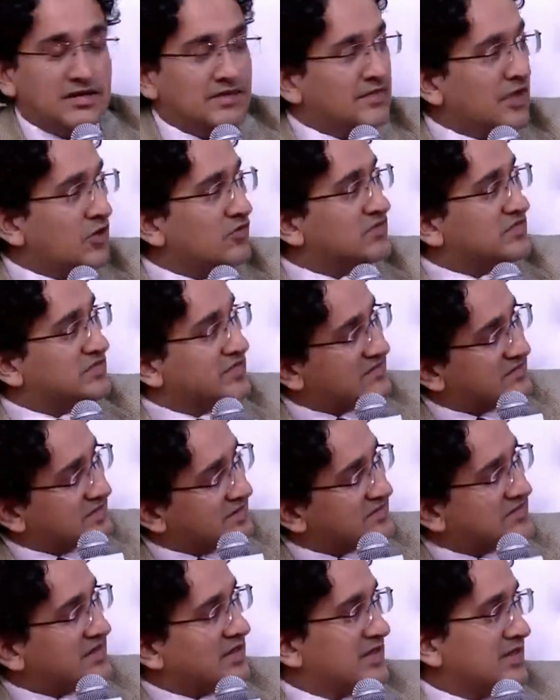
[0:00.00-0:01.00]
Now, this
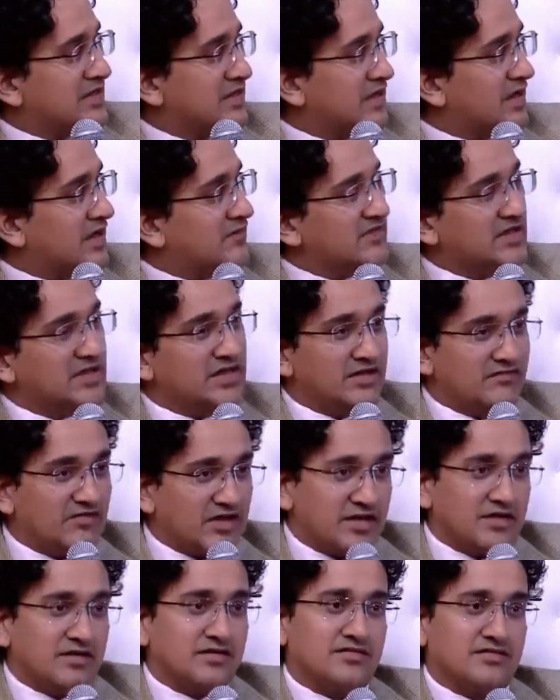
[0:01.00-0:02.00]
is the India we live
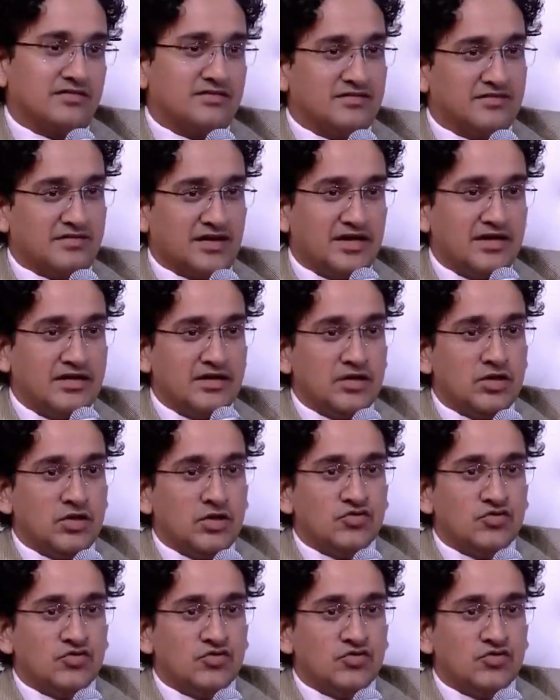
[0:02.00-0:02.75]
in, right?